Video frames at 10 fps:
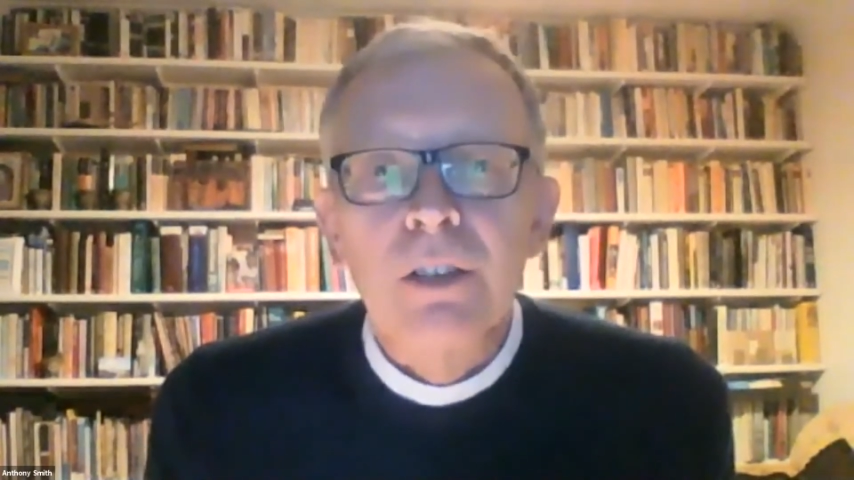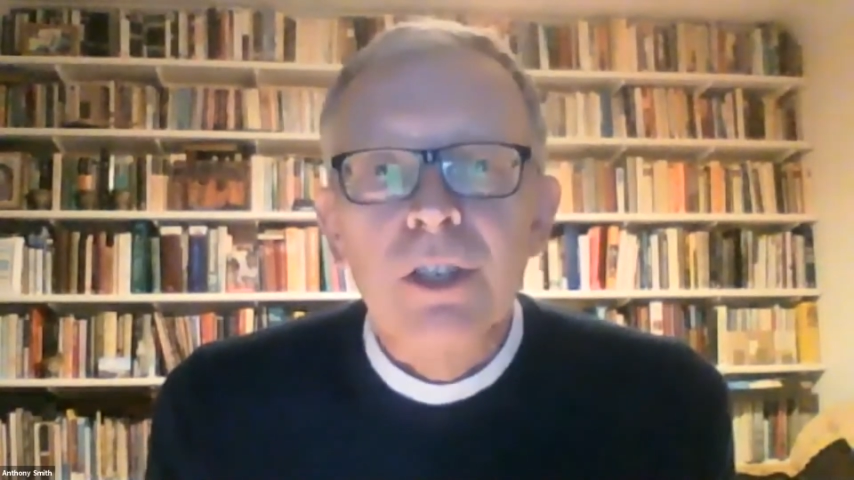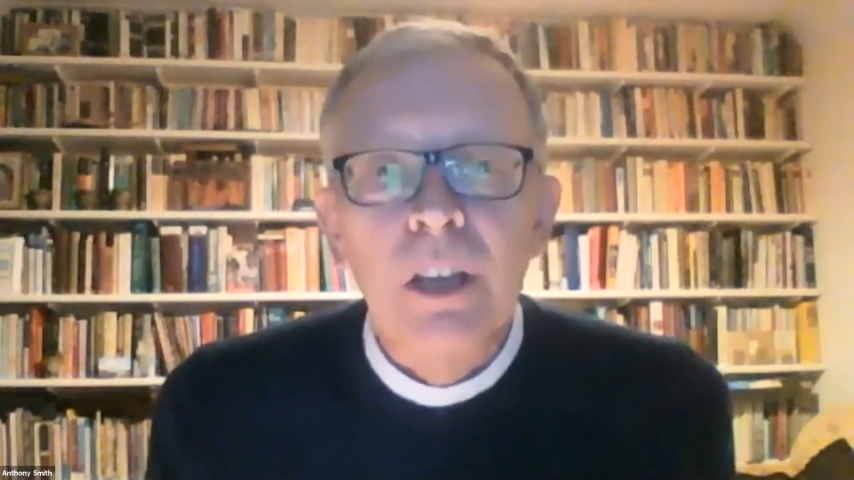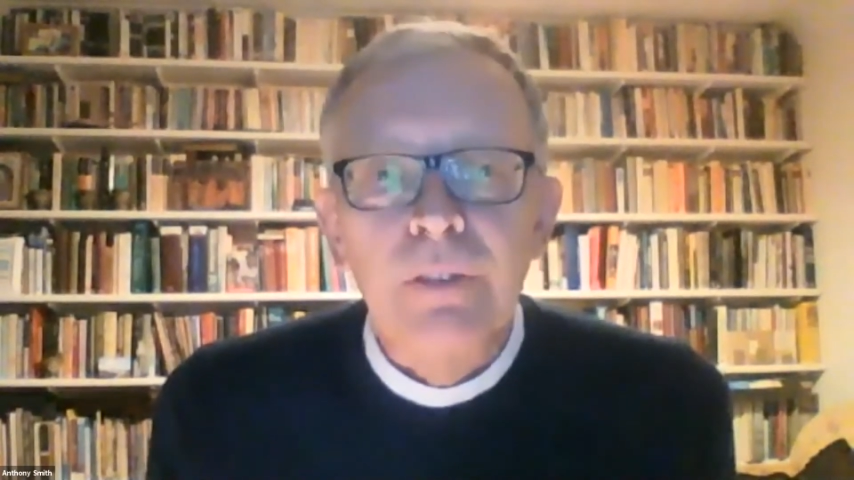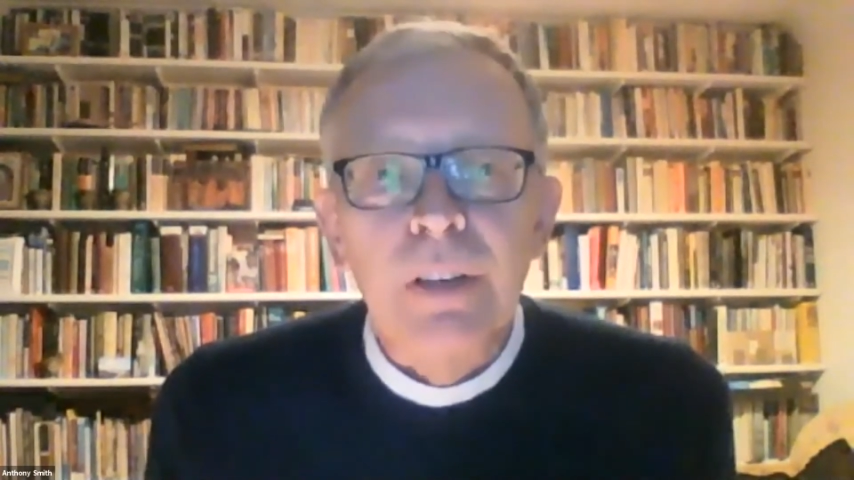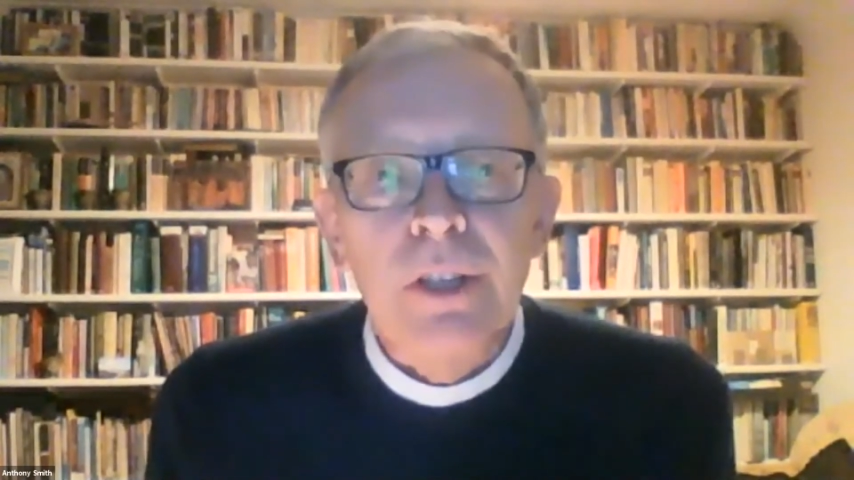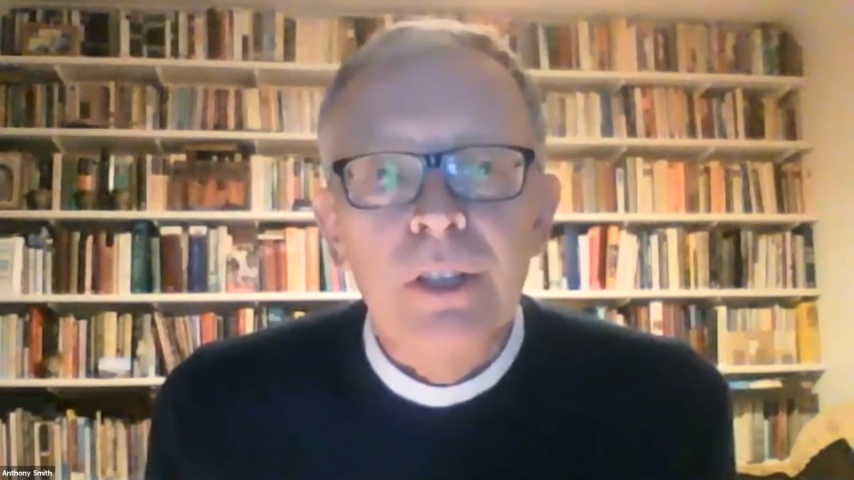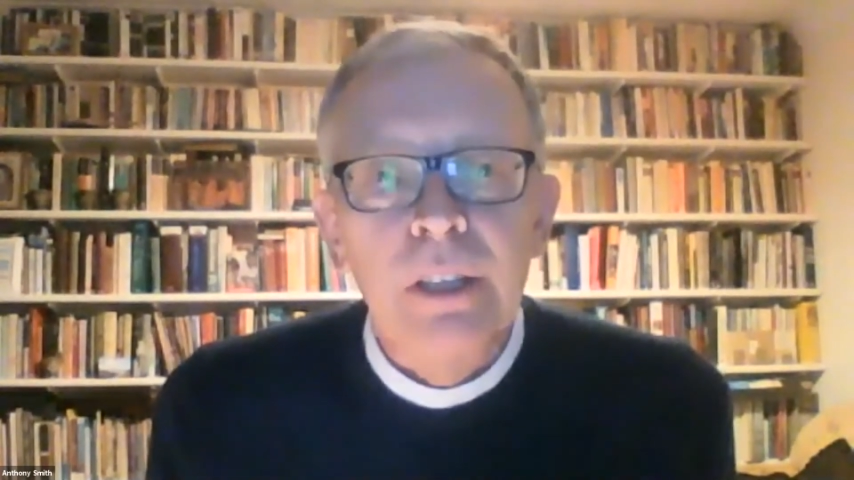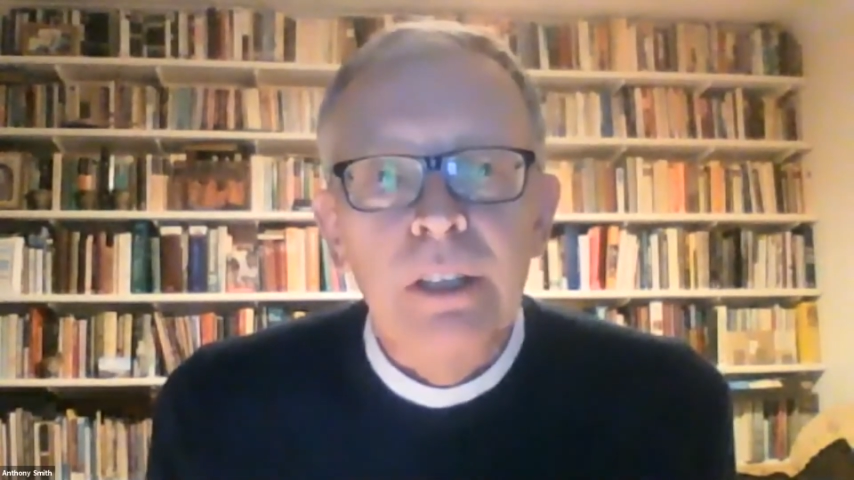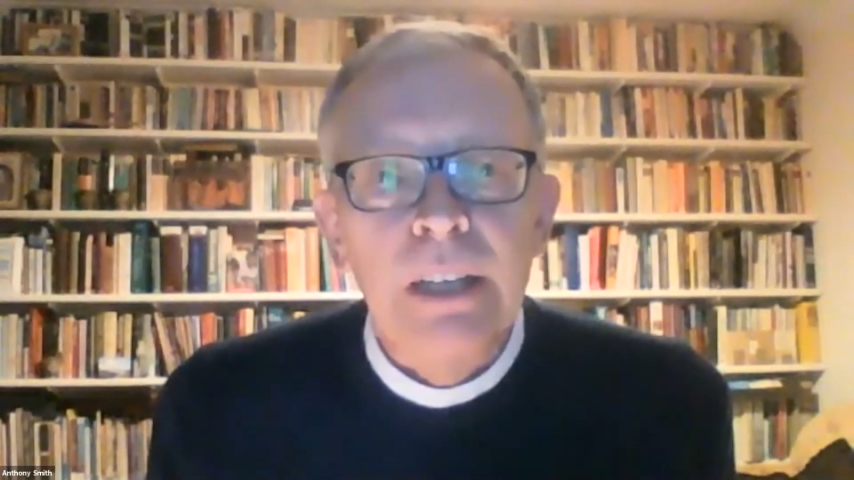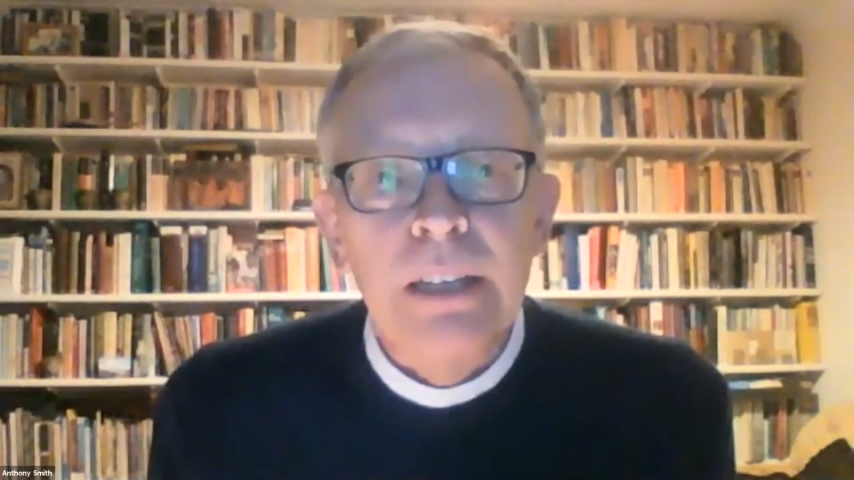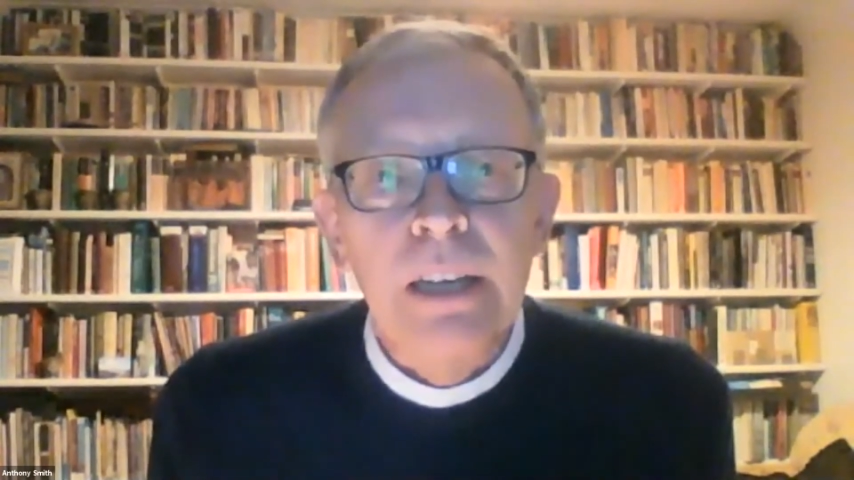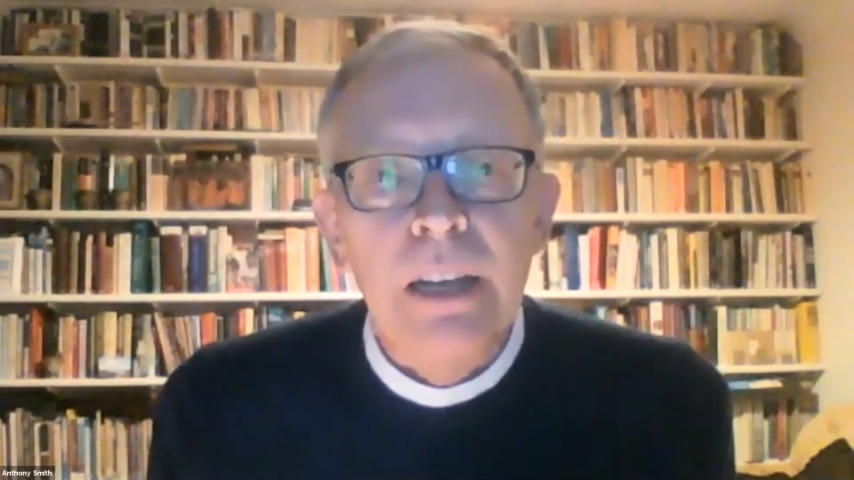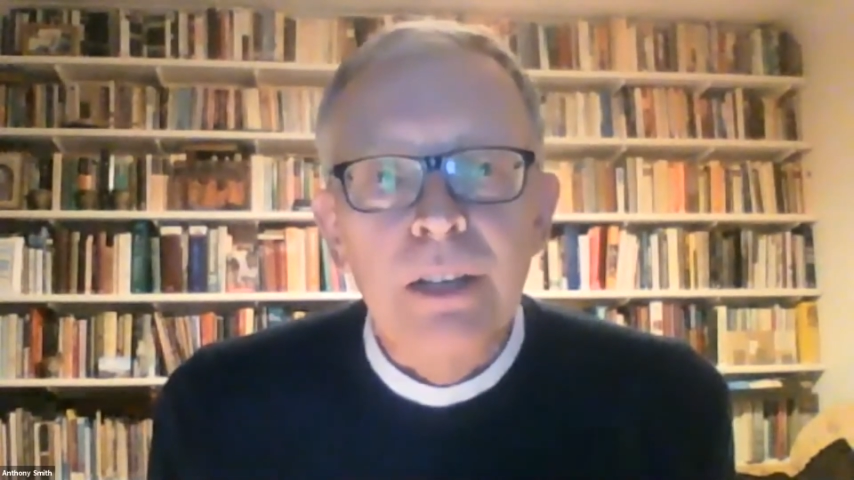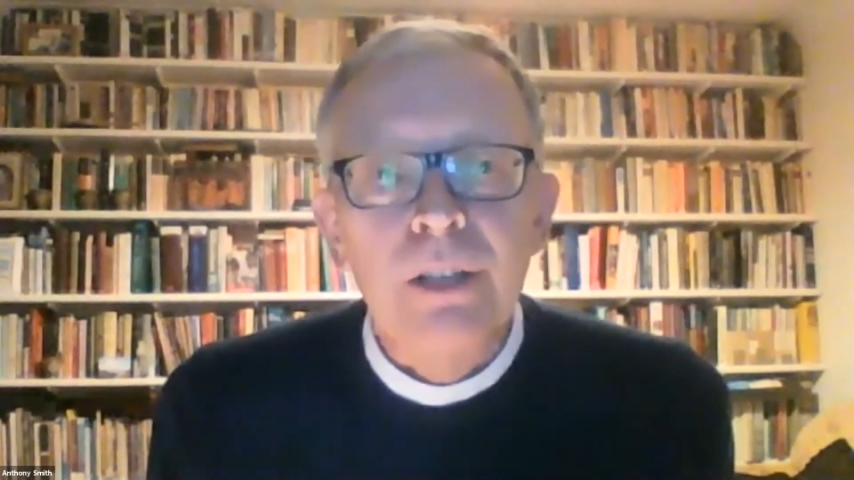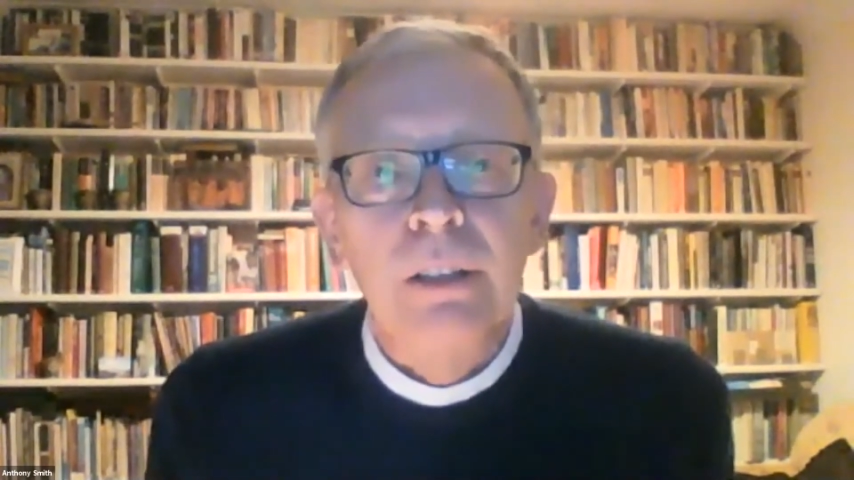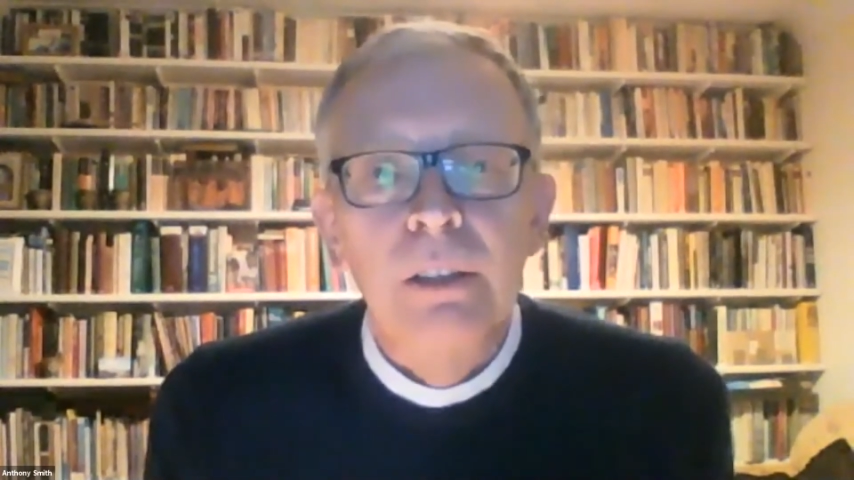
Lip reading: service that I did,